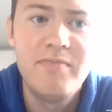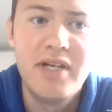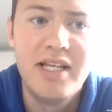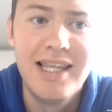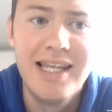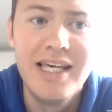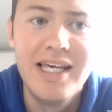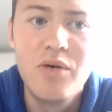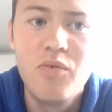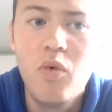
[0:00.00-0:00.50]

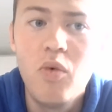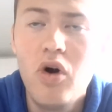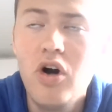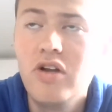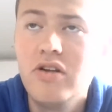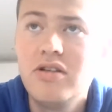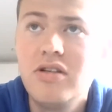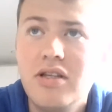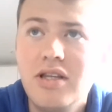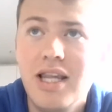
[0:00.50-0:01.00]
in League
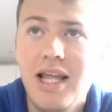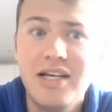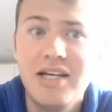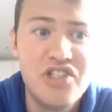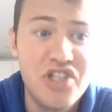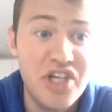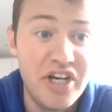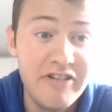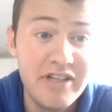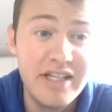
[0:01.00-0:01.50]
One
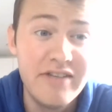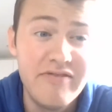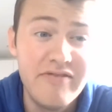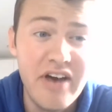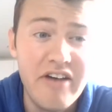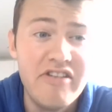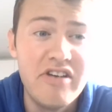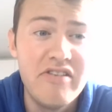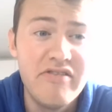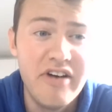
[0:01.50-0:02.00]
last year and did
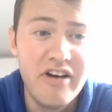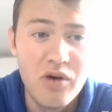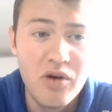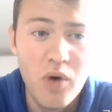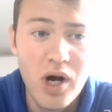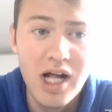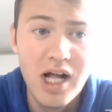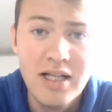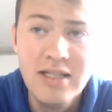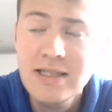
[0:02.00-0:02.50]
very, very
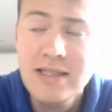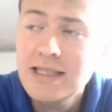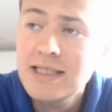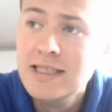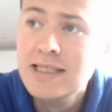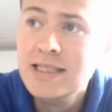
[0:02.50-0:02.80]
well.